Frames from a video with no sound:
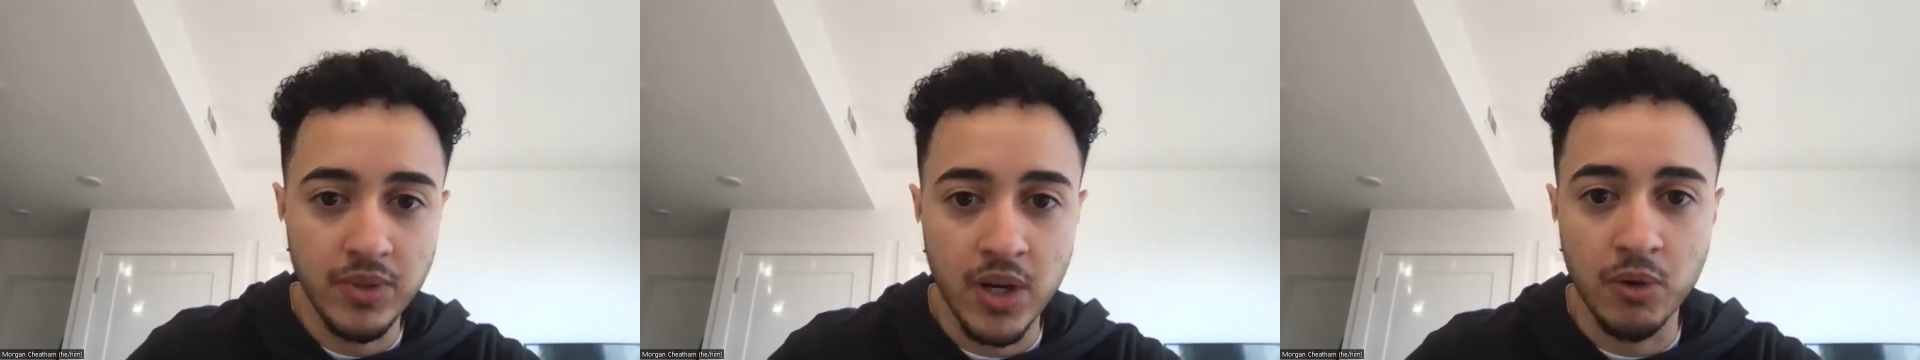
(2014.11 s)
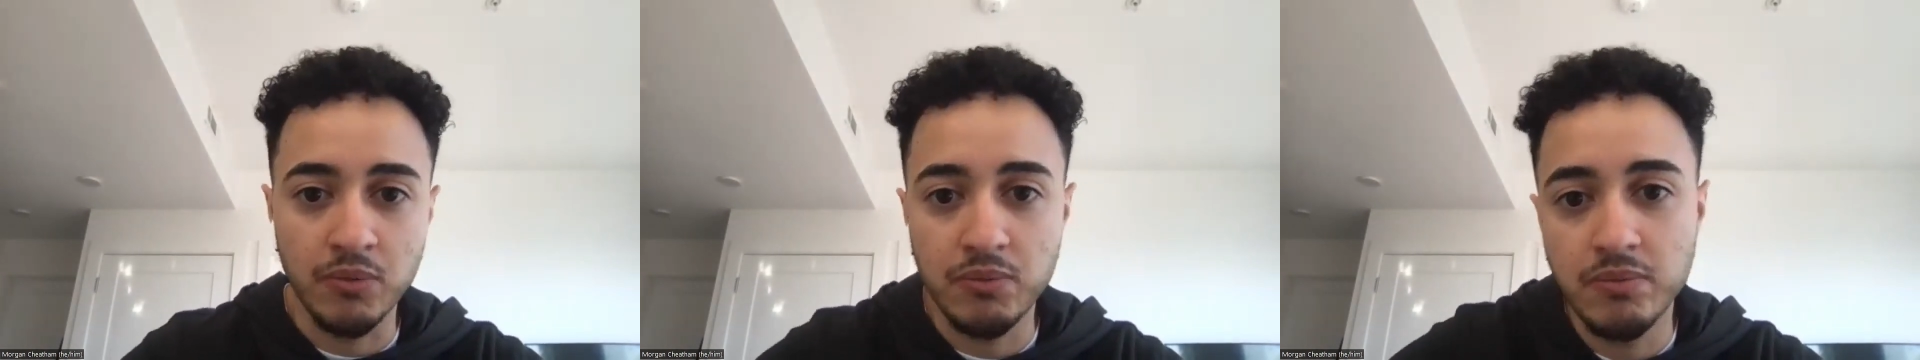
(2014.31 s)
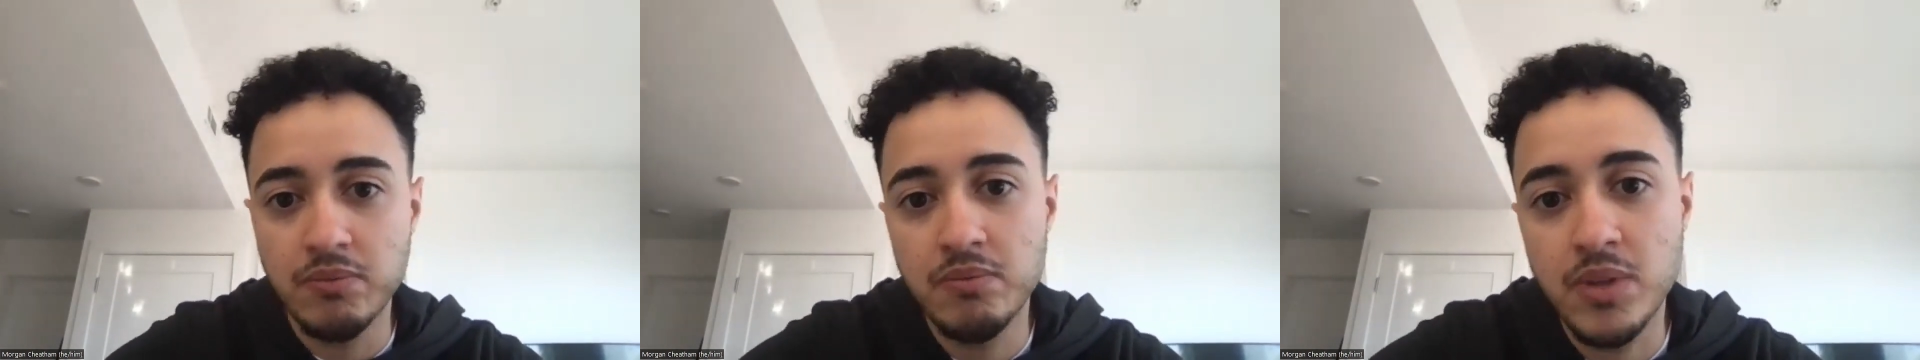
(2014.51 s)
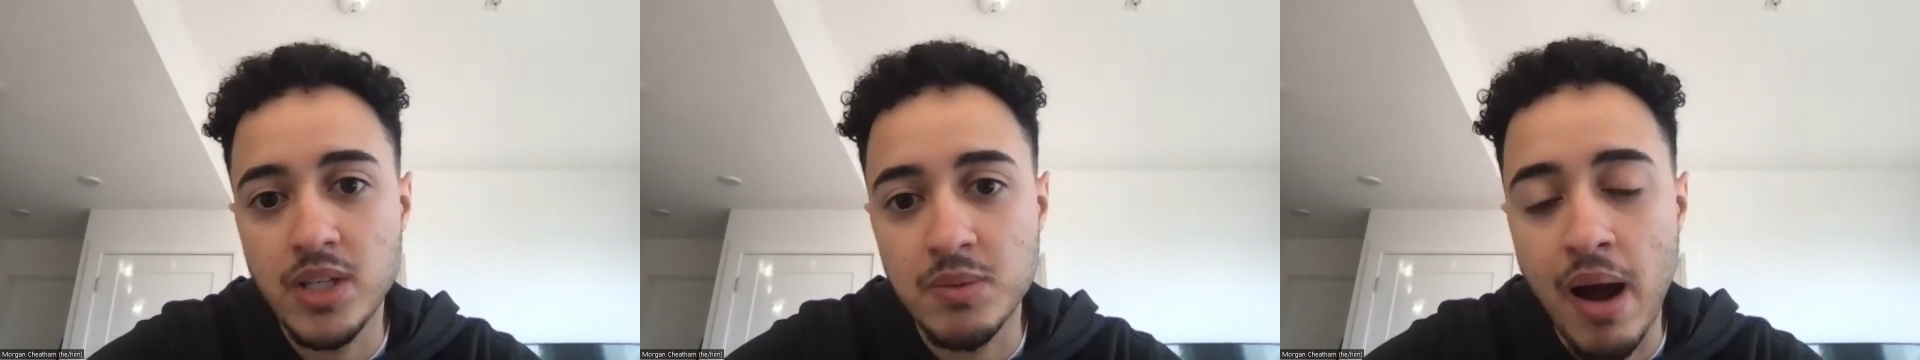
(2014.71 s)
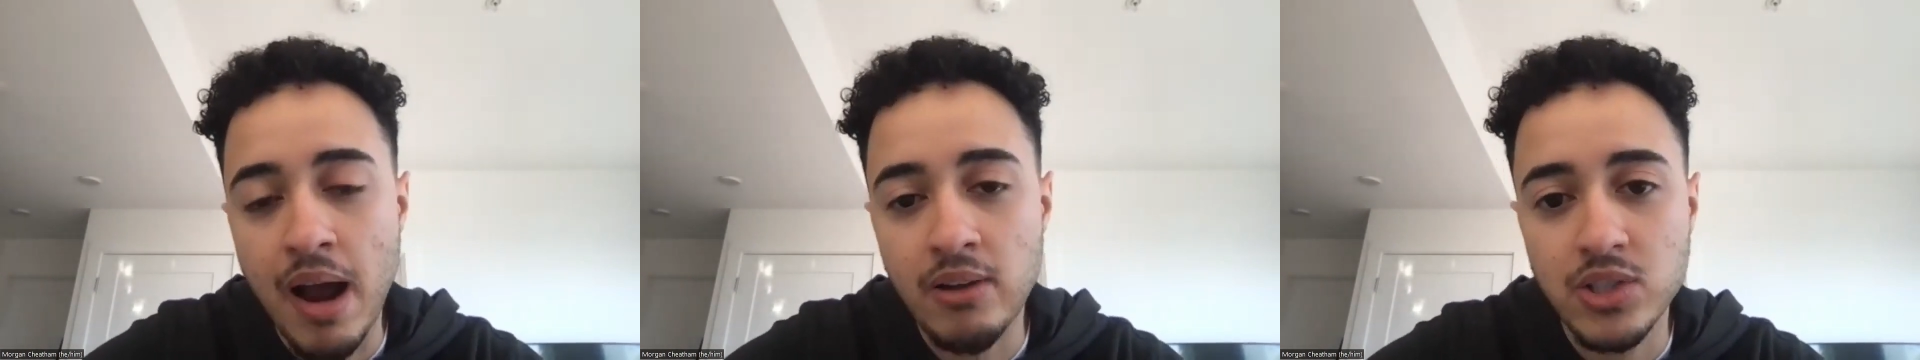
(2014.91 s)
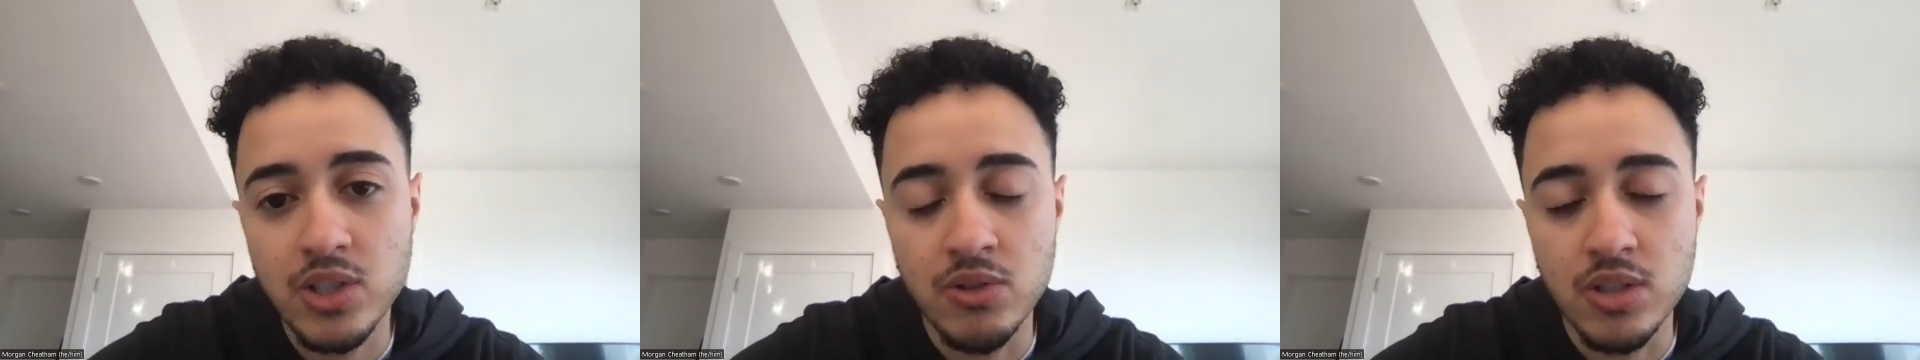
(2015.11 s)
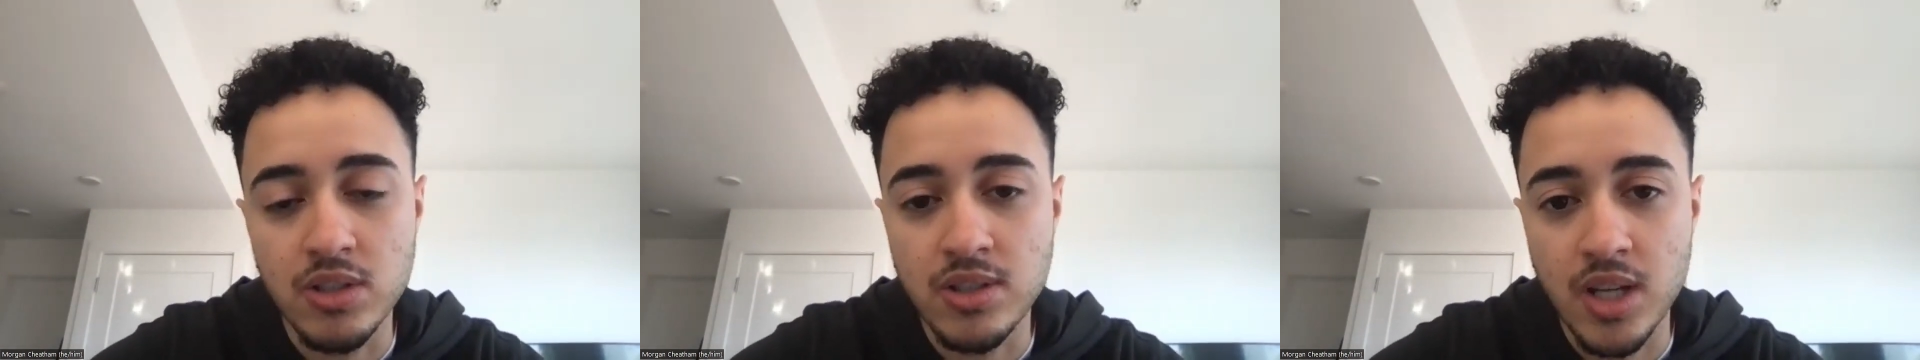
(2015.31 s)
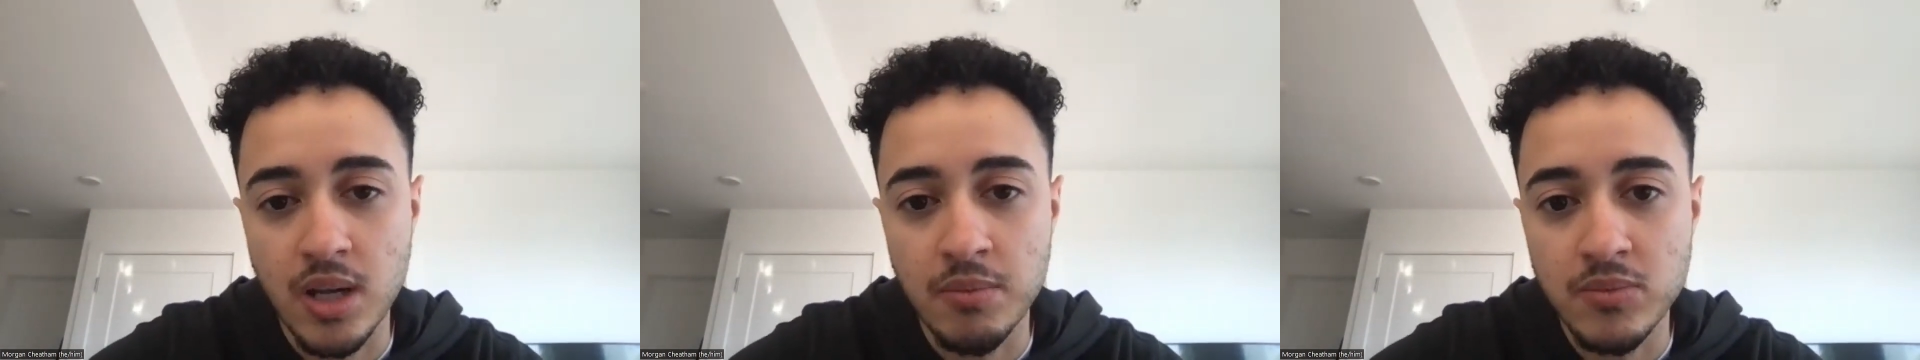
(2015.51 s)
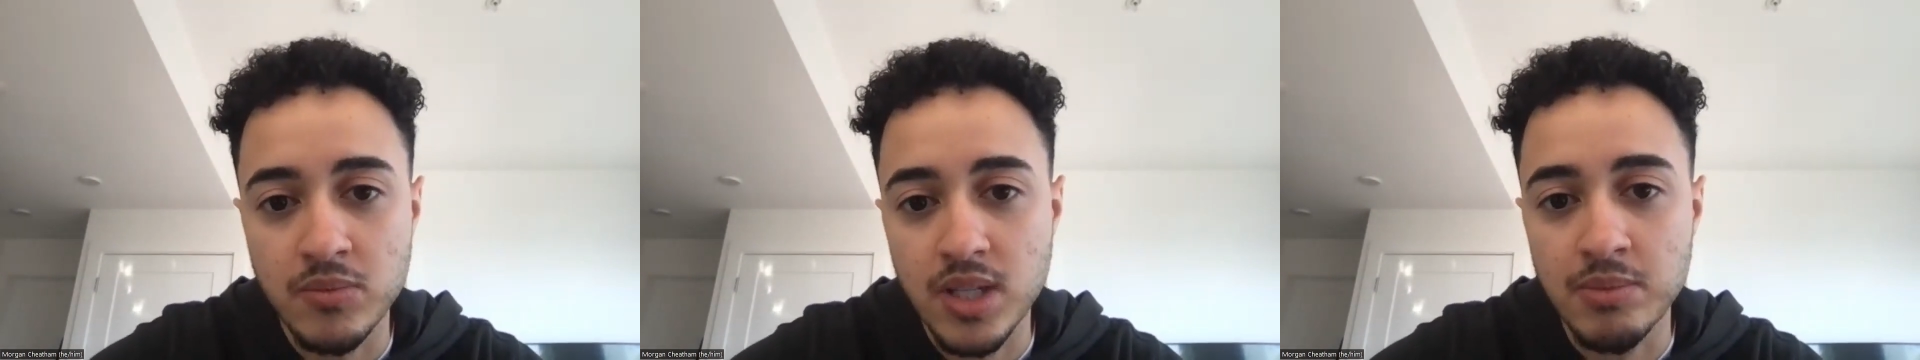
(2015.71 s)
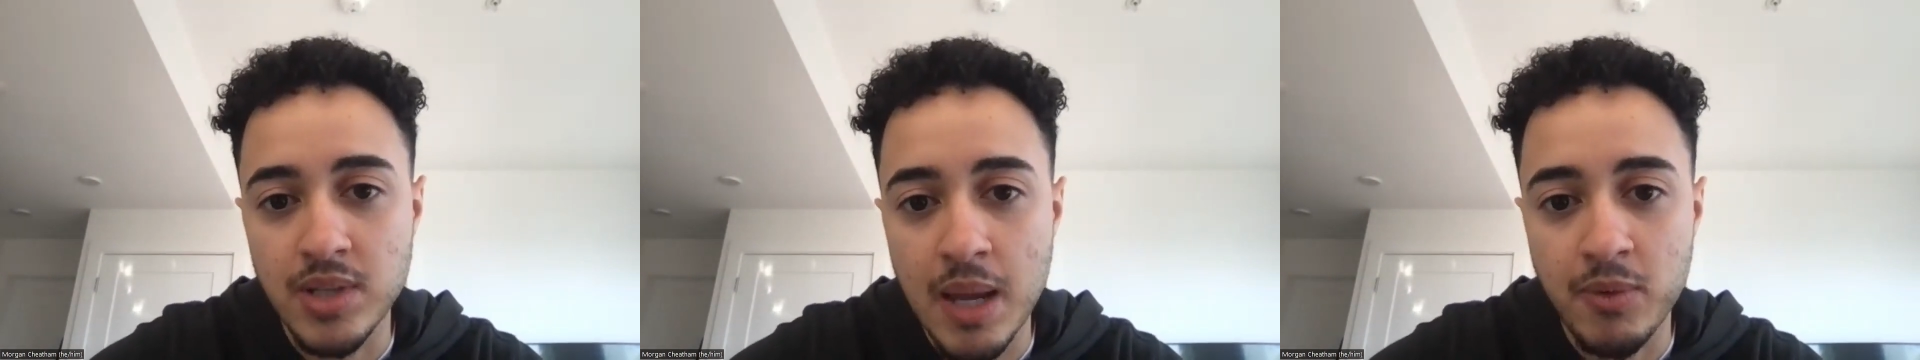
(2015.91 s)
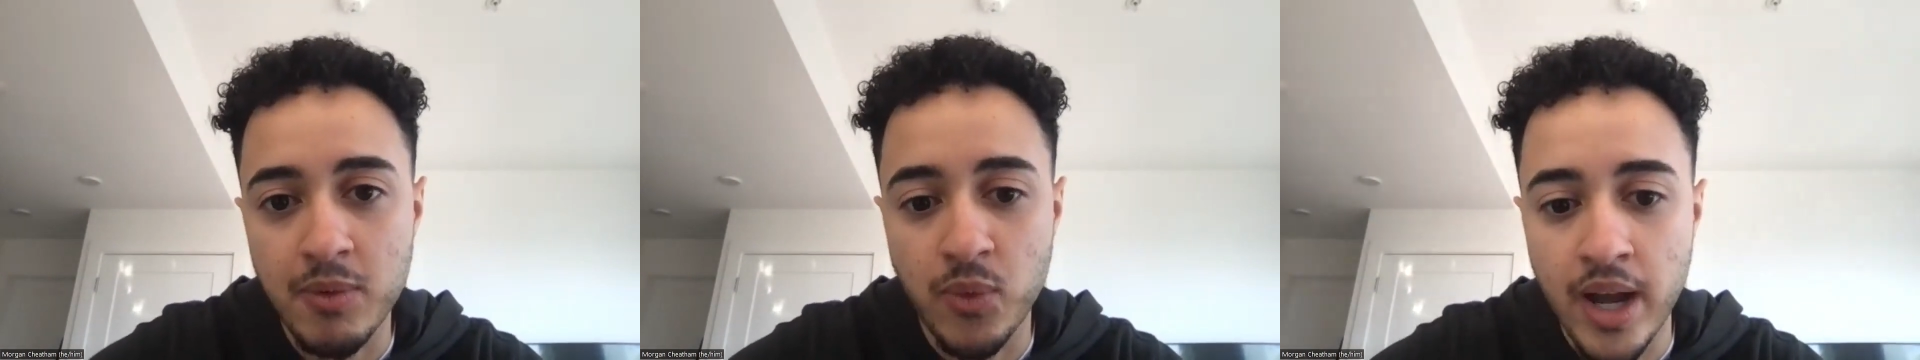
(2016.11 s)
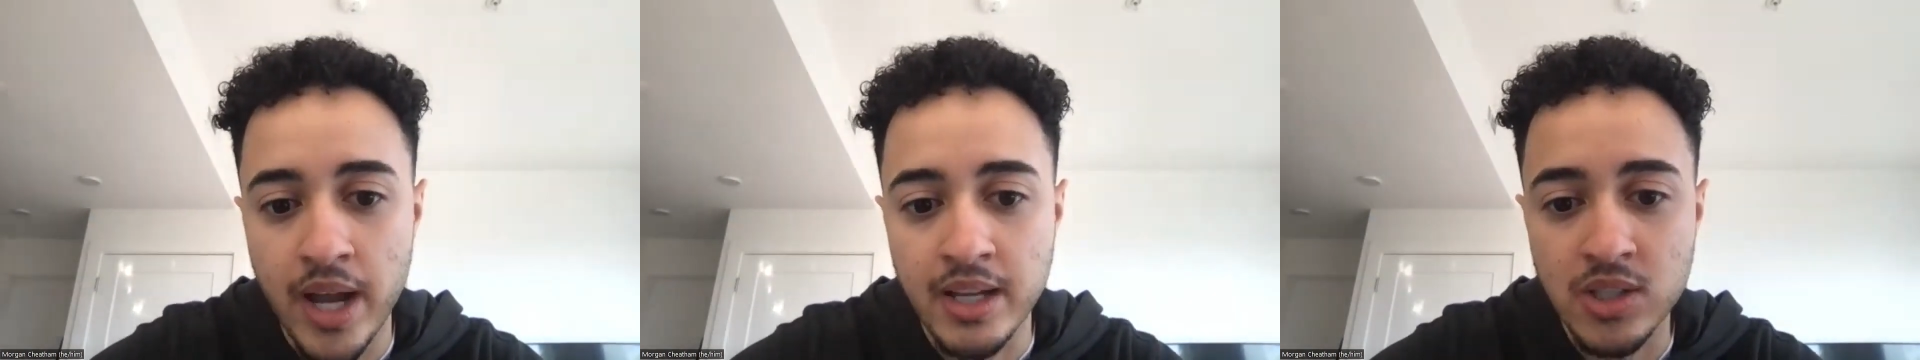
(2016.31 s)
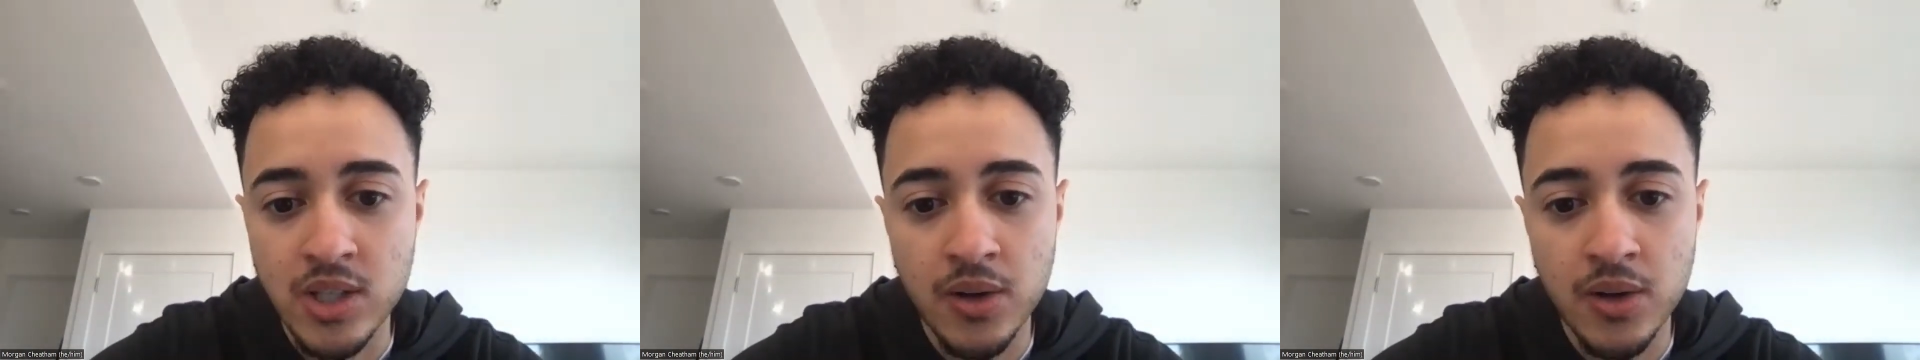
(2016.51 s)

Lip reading: you know, these milestones in some type of way.